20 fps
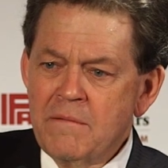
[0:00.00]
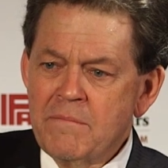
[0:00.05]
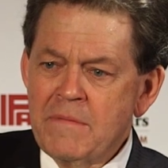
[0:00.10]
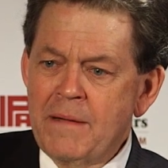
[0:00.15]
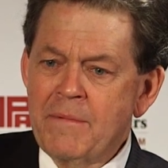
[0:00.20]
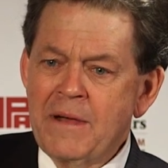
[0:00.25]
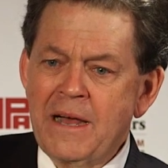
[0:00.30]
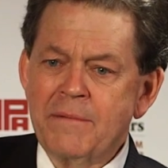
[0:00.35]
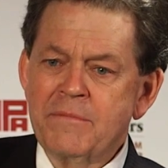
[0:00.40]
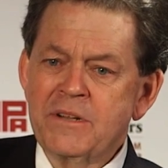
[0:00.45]

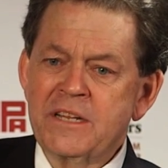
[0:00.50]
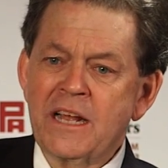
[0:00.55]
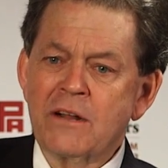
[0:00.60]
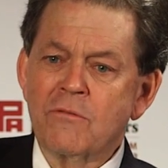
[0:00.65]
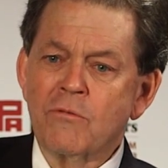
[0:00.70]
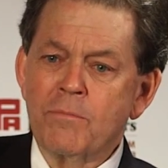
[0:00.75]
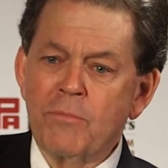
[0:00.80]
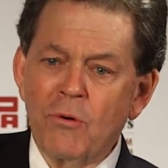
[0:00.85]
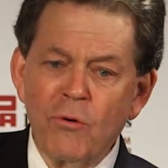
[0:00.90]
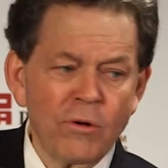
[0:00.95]
My mom and
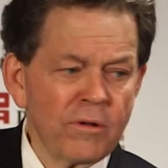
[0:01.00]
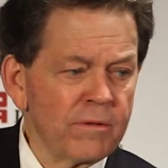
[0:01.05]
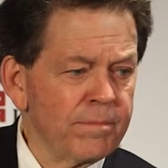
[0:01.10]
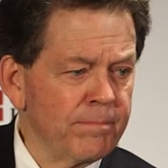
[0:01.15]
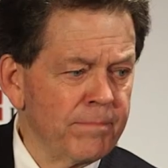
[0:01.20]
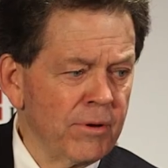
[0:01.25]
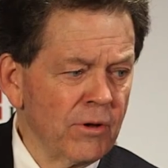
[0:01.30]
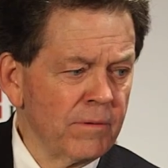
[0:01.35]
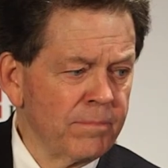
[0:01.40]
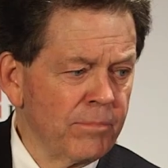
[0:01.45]
dad were
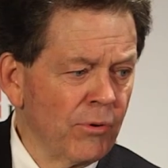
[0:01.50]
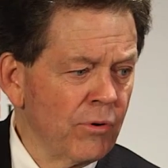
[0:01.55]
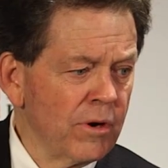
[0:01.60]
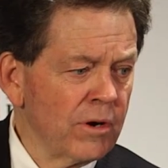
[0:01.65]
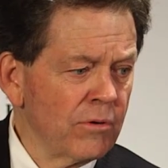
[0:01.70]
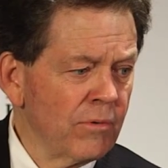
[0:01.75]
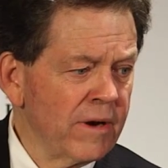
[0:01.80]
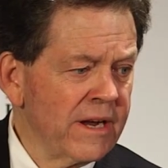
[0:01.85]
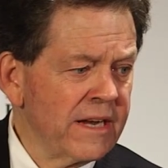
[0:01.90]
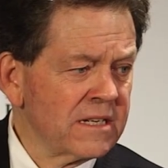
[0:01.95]
both
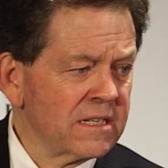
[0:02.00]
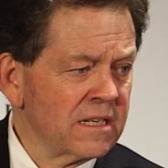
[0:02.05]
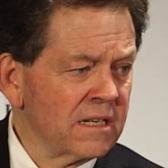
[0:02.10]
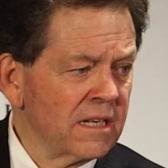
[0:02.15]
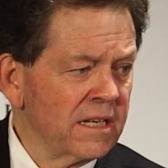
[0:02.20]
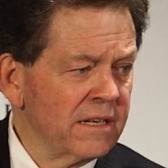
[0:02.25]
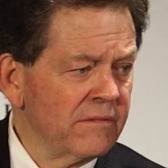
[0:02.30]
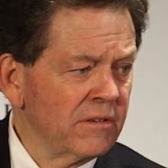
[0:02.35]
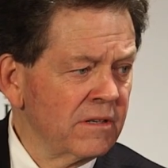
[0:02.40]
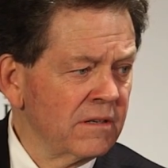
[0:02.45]
born and raised in
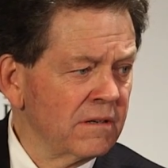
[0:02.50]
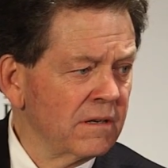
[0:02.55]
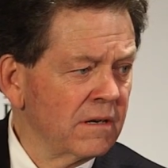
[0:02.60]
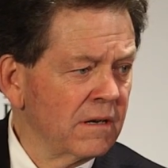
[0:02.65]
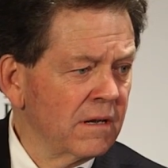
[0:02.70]
Cleveland.